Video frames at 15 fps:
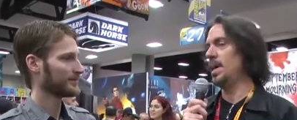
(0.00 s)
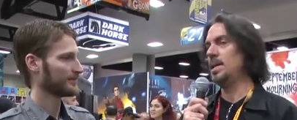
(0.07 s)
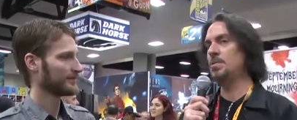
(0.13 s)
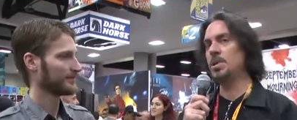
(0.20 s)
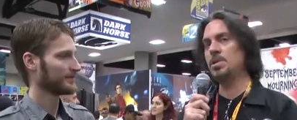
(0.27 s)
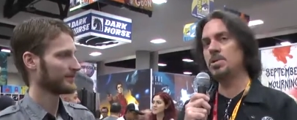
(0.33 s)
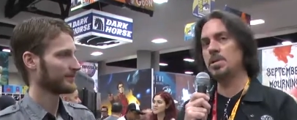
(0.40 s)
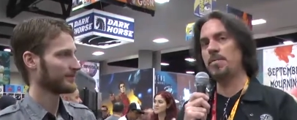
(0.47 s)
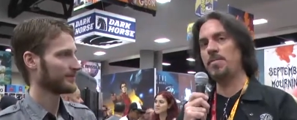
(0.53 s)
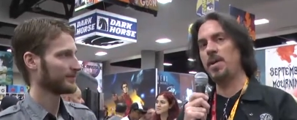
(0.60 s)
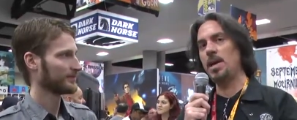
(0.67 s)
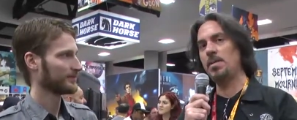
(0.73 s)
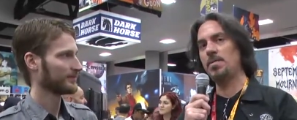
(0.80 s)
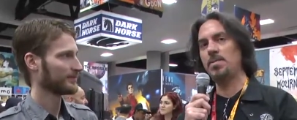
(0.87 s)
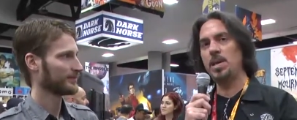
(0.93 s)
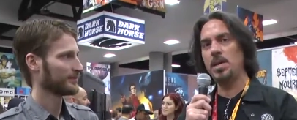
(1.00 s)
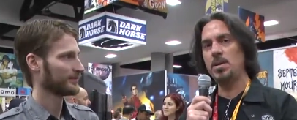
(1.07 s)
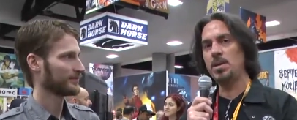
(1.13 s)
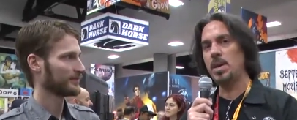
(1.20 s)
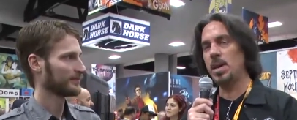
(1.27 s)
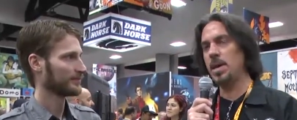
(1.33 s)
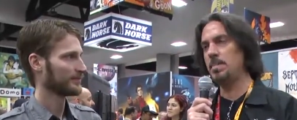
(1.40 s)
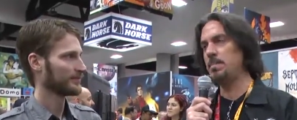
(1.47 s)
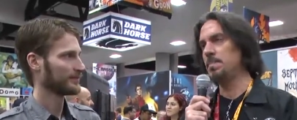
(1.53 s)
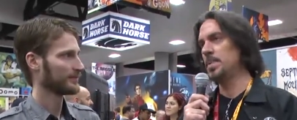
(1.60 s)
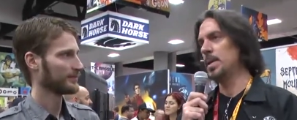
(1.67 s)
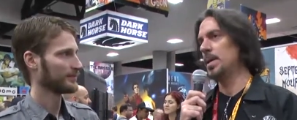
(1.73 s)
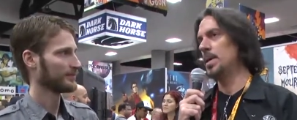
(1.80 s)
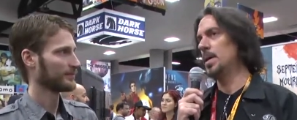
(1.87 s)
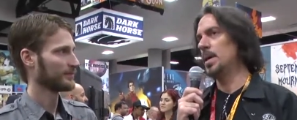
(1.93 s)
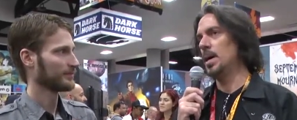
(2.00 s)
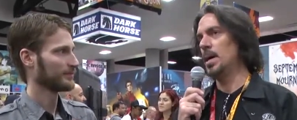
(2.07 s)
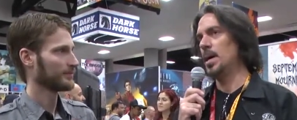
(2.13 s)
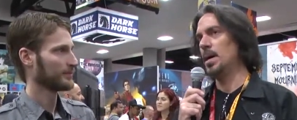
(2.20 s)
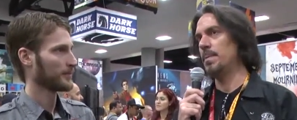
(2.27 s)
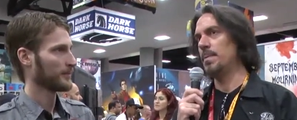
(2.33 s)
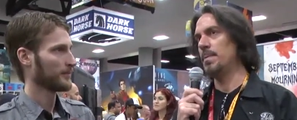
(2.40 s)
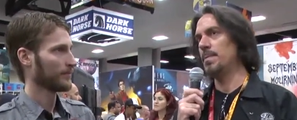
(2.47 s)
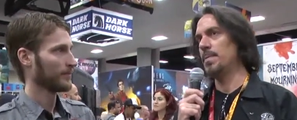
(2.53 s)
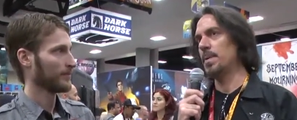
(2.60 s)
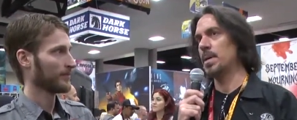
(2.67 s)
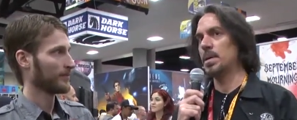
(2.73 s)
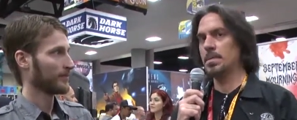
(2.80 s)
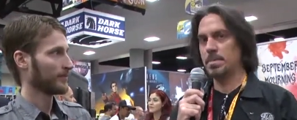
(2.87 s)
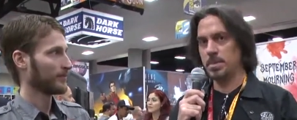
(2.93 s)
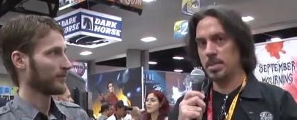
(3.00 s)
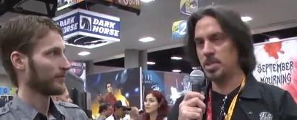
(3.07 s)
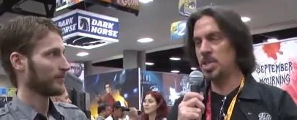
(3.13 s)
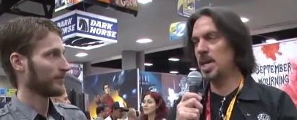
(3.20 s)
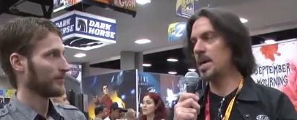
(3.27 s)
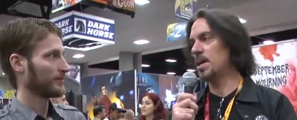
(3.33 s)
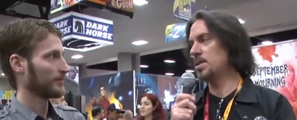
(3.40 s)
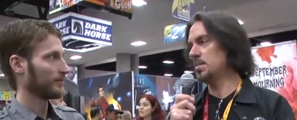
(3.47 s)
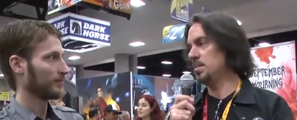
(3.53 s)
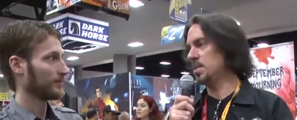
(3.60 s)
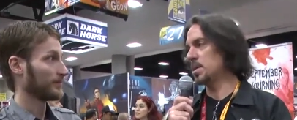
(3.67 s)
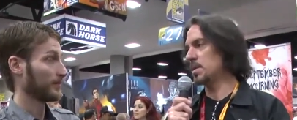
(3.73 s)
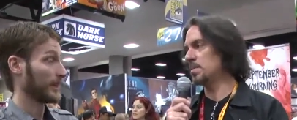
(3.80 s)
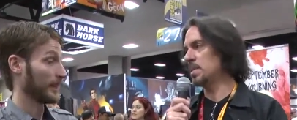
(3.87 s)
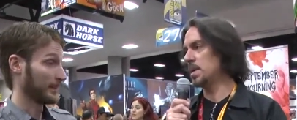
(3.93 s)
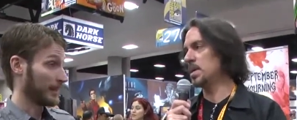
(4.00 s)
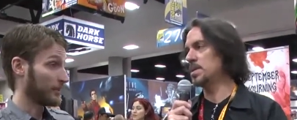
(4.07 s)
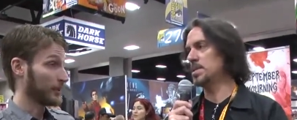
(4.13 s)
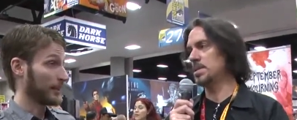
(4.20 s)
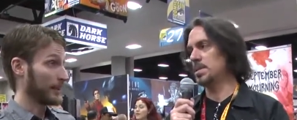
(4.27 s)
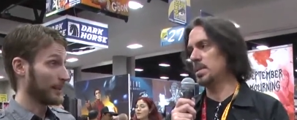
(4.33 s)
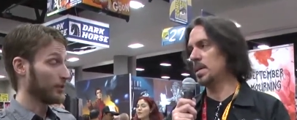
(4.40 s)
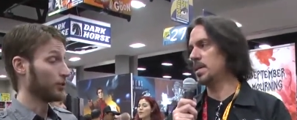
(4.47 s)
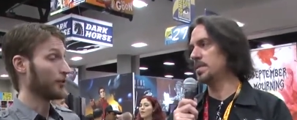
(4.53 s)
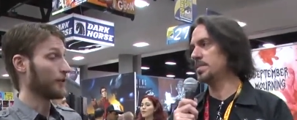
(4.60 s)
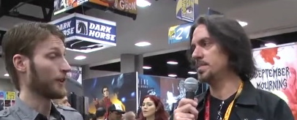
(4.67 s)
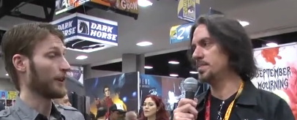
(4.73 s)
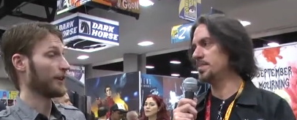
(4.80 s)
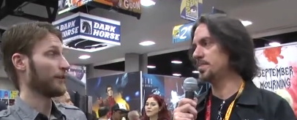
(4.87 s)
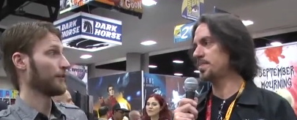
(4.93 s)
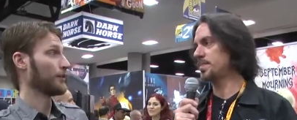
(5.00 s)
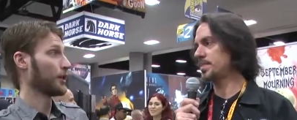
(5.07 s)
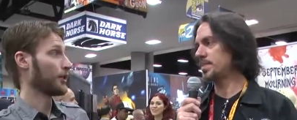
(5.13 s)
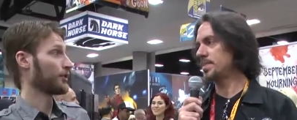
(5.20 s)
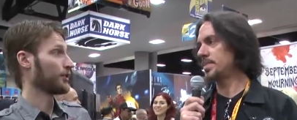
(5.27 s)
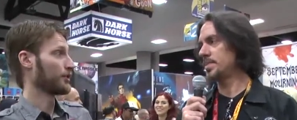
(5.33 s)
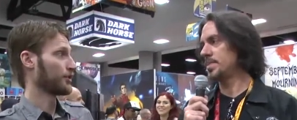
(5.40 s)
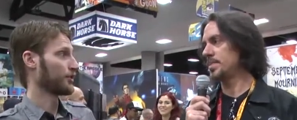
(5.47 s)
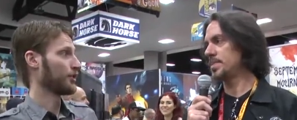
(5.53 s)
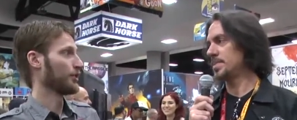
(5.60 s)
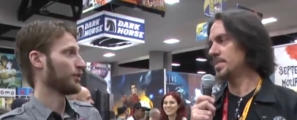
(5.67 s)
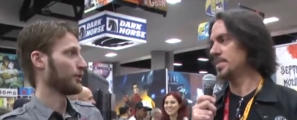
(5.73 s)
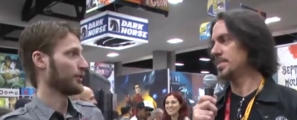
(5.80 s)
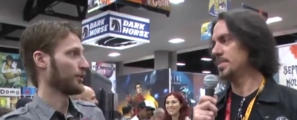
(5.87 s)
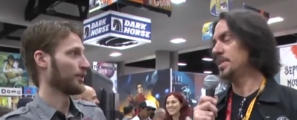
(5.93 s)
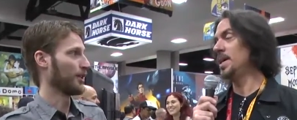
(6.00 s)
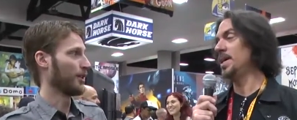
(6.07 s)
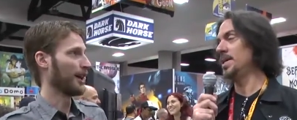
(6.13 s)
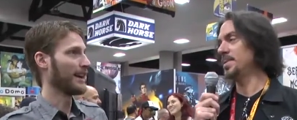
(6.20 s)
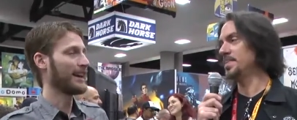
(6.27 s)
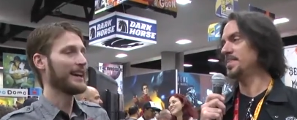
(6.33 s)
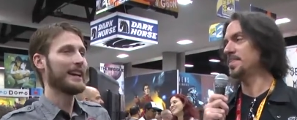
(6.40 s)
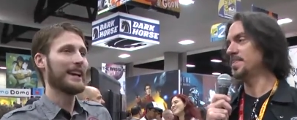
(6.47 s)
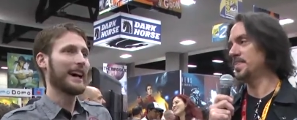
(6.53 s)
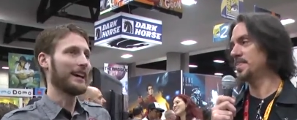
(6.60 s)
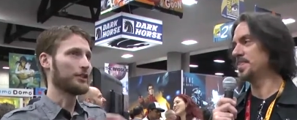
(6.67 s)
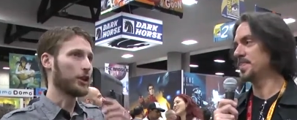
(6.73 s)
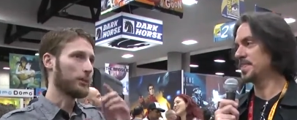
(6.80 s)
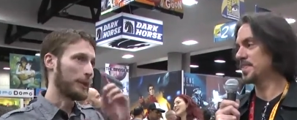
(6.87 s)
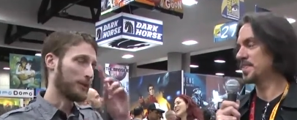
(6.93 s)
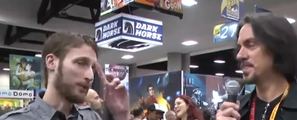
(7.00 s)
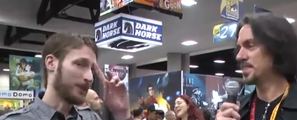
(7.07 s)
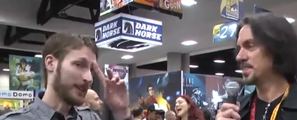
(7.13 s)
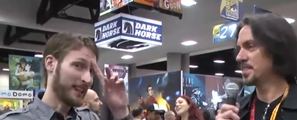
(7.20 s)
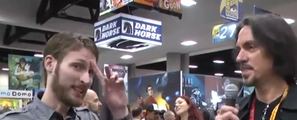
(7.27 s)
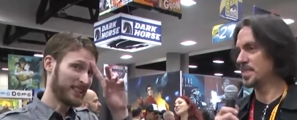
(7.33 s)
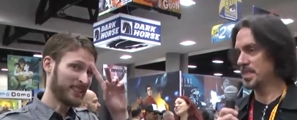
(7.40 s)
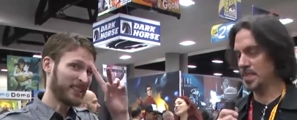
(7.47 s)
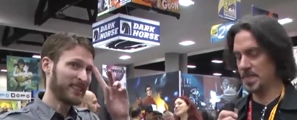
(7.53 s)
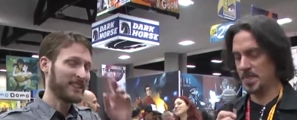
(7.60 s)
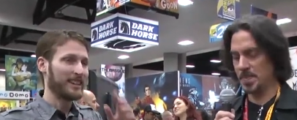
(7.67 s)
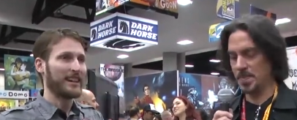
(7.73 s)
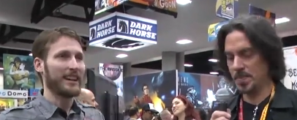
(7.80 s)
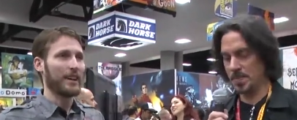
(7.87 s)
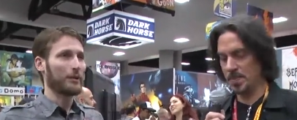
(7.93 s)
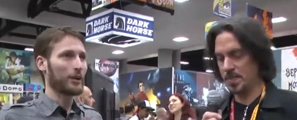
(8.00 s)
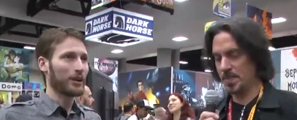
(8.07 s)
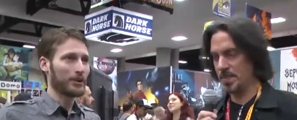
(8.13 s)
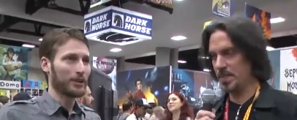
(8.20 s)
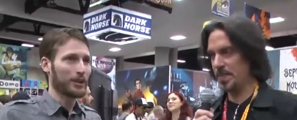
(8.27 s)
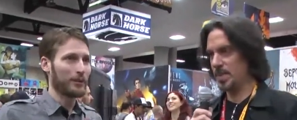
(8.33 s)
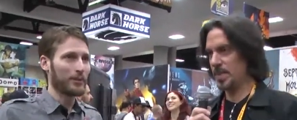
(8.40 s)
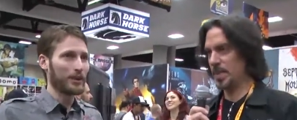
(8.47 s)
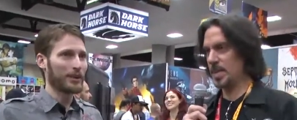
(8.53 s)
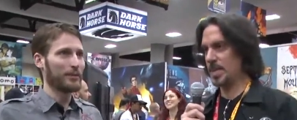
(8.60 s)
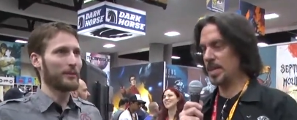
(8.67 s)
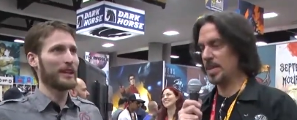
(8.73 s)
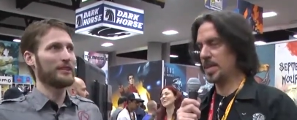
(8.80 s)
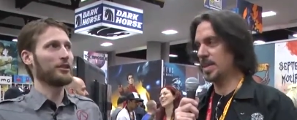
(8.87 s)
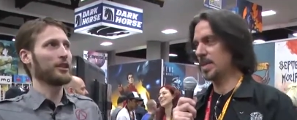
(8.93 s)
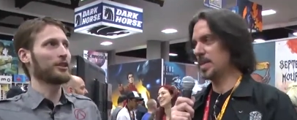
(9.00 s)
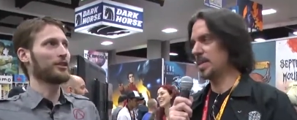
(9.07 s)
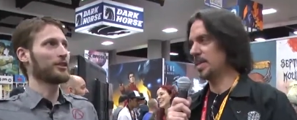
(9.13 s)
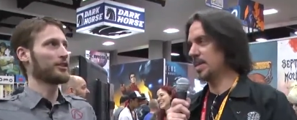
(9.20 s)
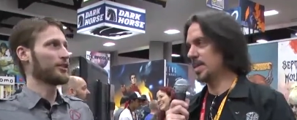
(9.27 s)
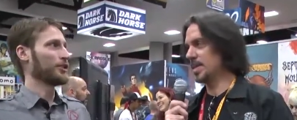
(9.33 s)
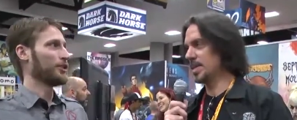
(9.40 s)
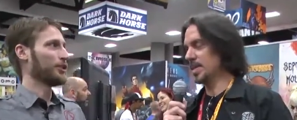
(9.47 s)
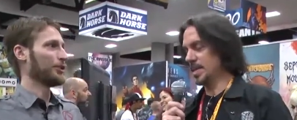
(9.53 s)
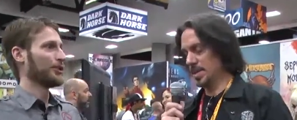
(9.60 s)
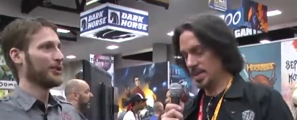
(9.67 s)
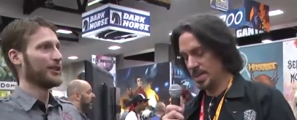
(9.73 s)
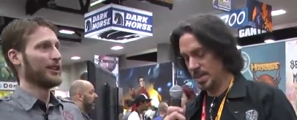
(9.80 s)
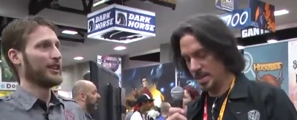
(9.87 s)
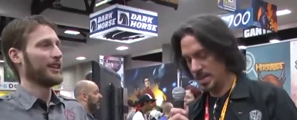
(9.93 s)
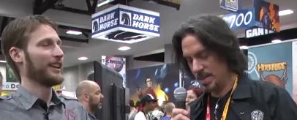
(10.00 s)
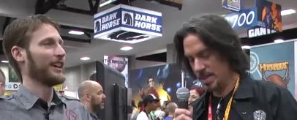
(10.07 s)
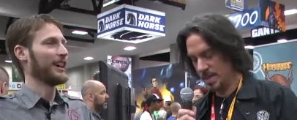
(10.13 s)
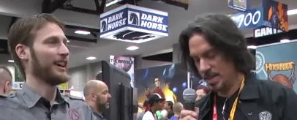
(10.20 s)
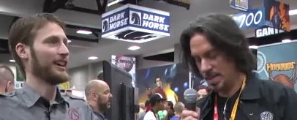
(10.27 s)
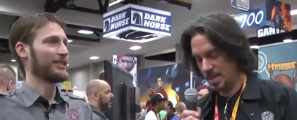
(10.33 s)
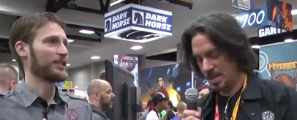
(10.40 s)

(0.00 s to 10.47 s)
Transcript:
Speaker 1: anyone who's a fan of the video game, uh, check out the book. Yeah, because I was a huge
Speaker 2: yeah. fan of Darkness 2. You know, yeah. I, I told people, yes, I work at the company that made Darkness 2. Uh,